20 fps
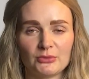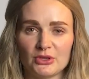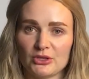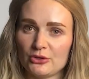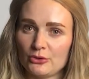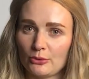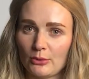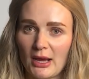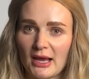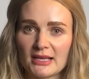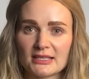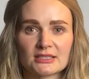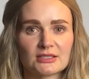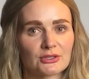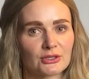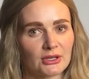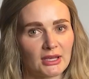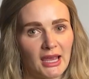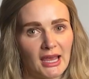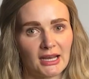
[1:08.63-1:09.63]
the US
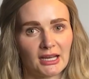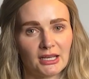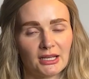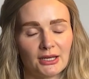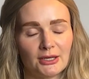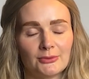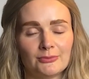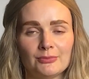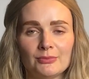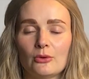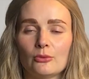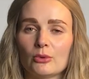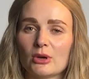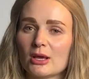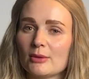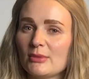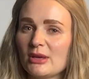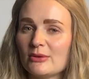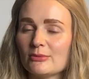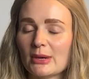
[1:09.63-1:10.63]
or Canada. What I
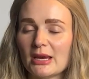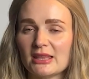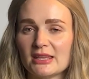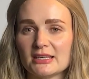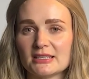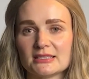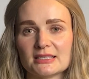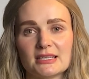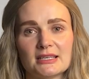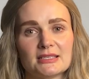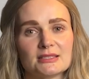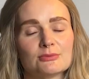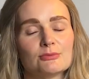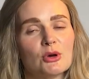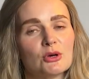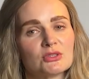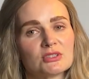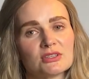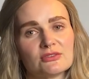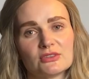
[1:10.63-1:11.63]
mean by this is
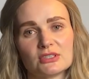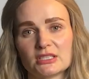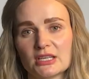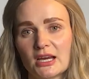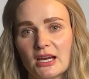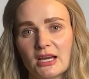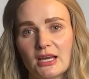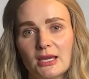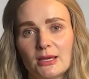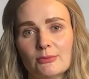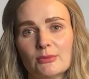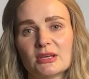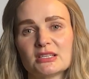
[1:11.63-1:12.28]
most of the time,